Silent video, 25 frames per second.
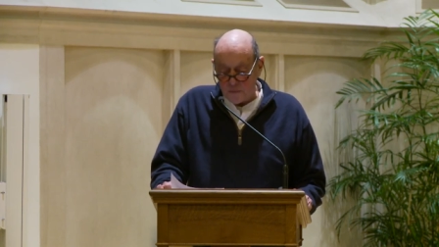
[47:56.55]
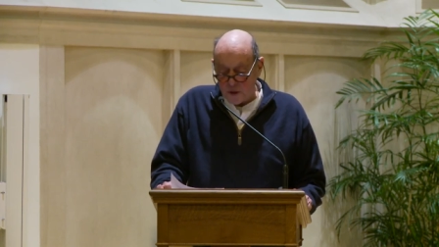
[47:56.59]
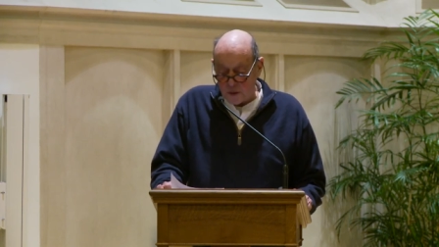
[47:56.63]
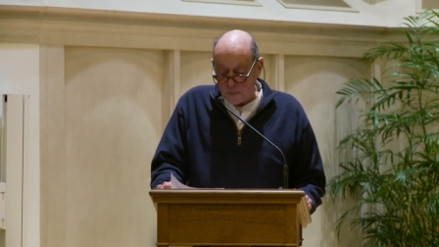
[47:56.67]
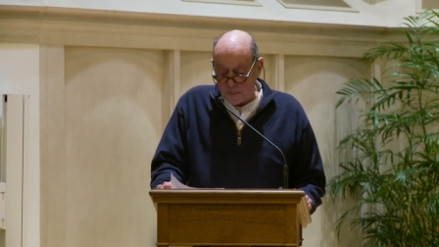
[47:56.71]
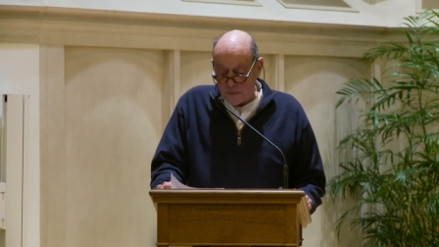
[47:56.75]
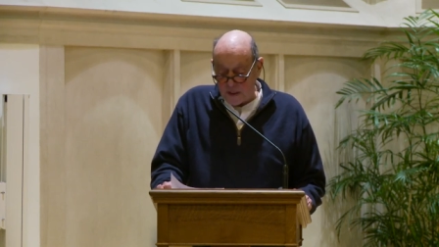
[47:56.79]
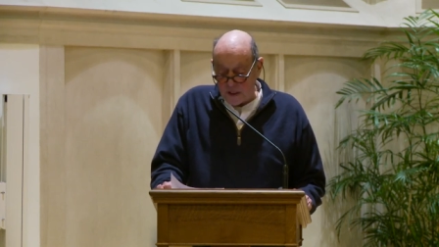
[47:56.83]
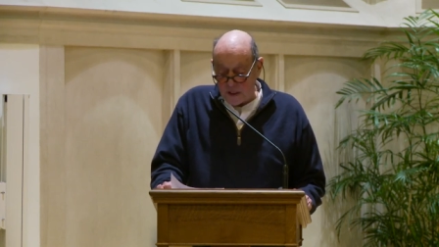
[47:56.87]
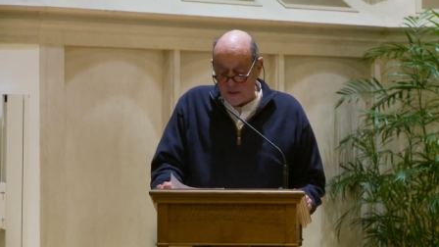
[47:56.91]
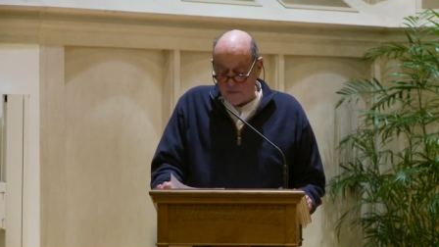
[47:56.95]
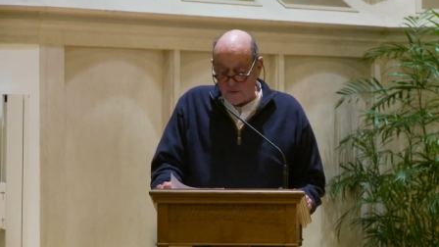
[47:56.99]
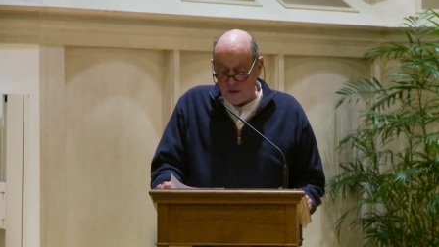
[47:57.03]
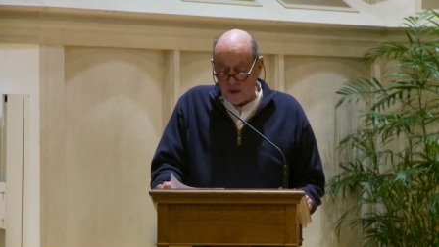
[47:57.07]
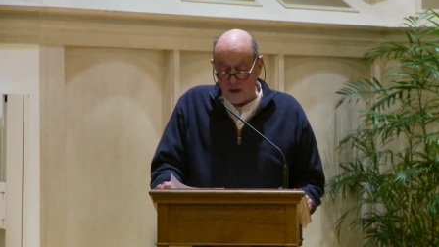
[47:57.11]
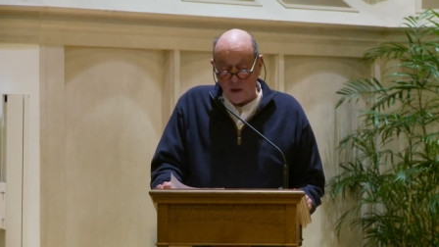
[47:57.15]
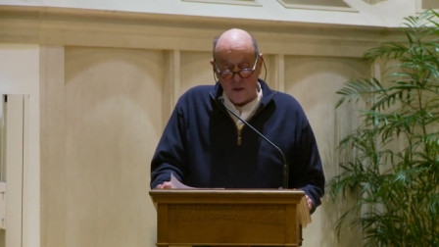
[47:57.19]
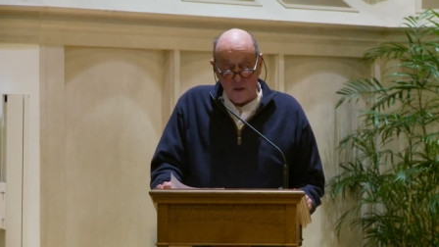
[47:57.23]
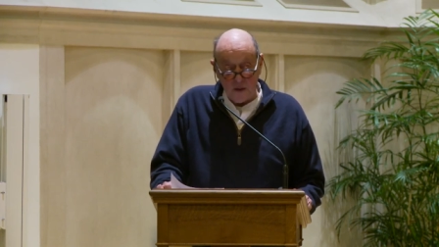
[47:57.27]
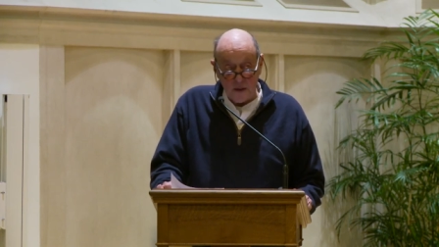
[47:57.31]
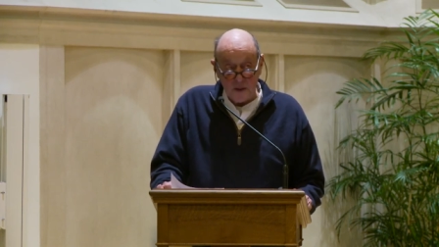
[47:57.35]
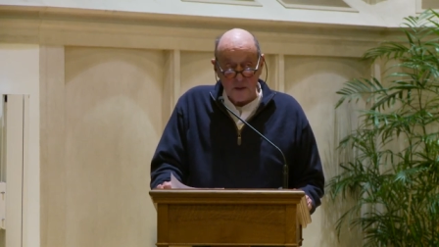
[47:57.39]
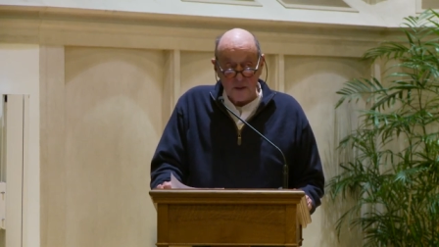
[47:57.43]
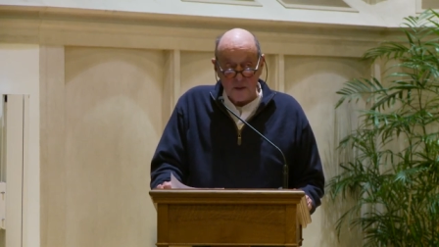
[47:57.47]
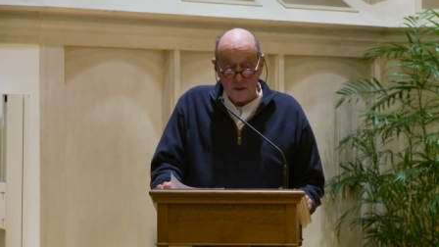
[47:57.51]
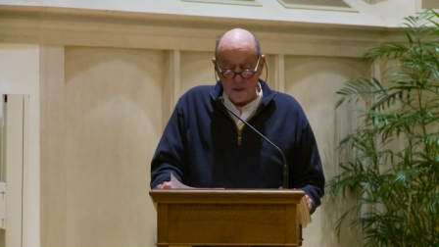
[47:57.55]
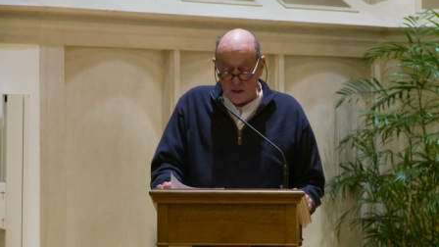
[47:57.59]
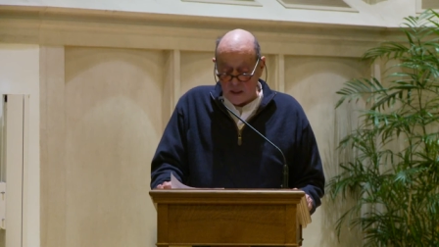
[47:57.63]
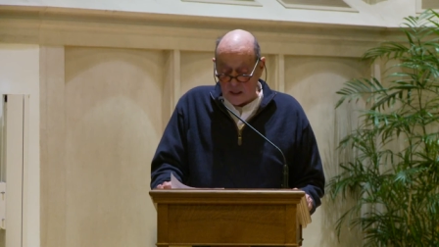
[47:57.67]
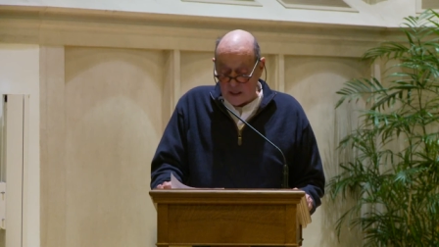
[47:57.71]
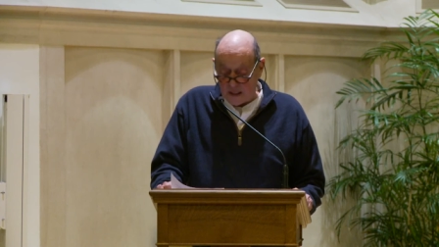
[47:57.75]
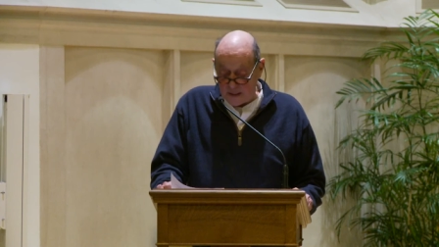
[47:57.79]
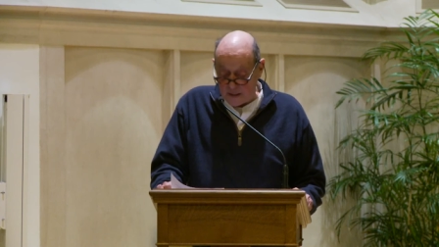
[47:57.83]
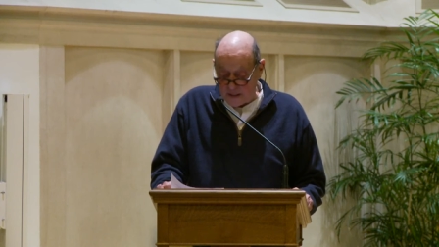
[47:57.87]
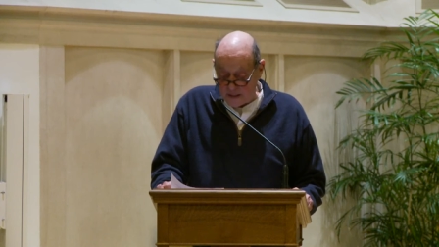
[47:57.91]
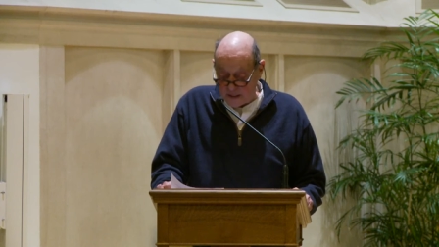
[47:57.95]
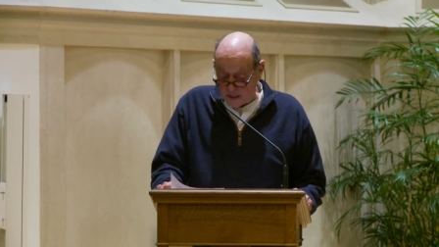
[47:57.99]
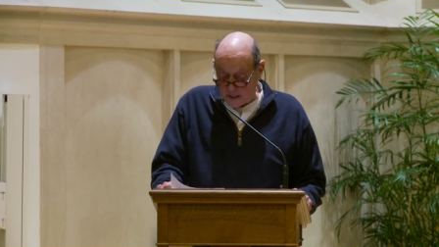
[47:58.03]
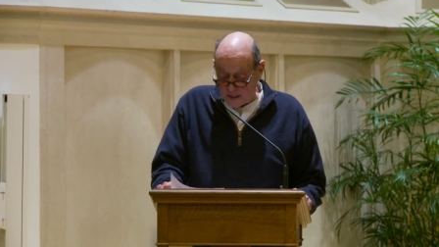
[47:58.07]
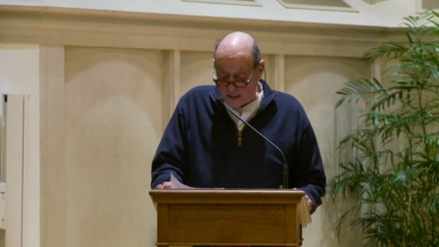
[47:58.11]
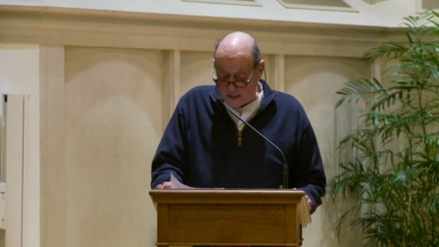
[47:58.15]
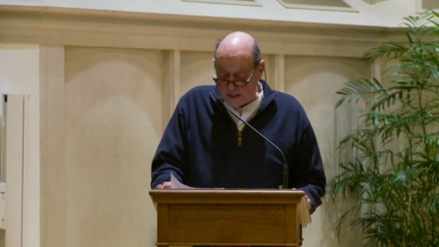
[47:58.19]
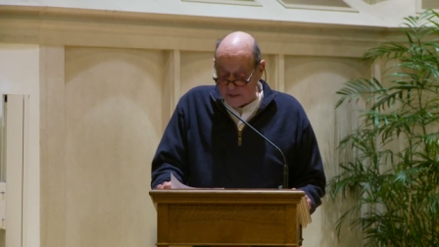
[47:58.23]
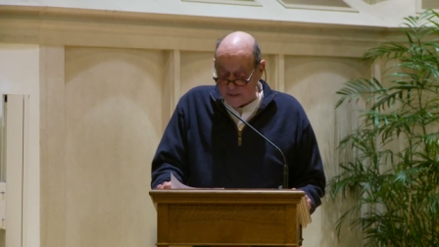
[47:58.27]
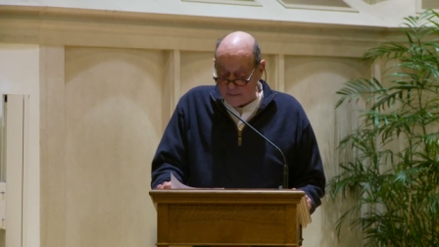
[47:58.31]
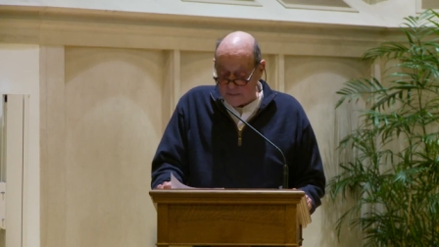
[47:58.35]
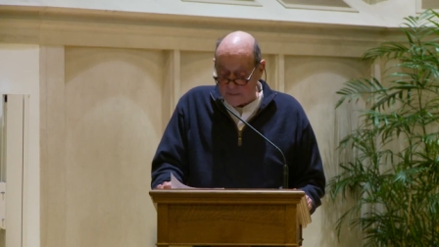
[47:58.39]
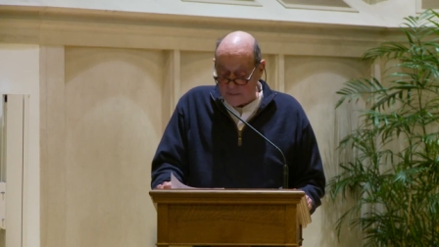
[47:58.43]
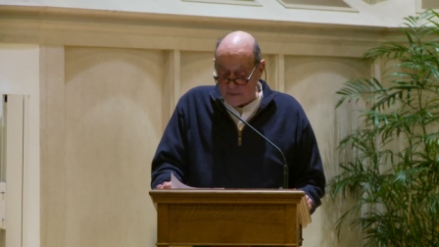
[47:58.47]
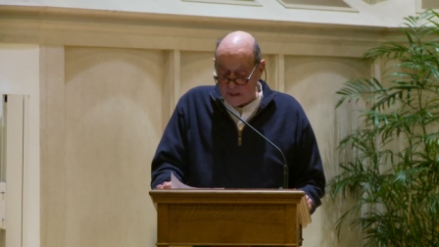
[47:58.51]
speed of current,
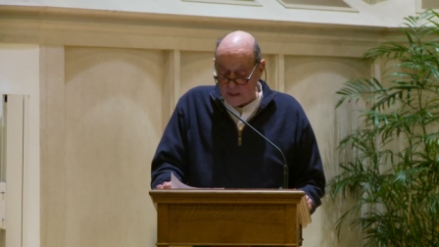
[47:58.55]
ideally,